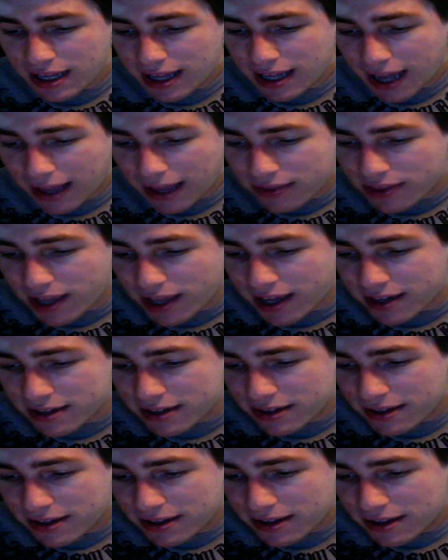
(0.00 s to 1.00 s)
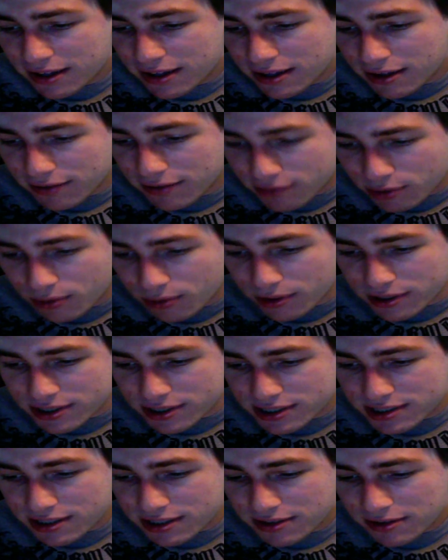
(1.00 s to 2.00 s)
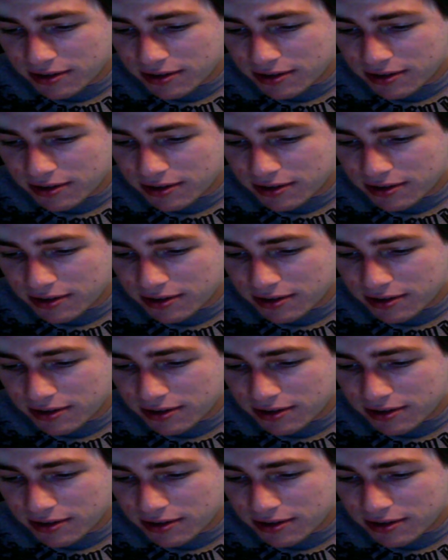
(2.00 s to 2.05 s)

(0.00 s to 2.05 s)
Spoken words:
And then, of course,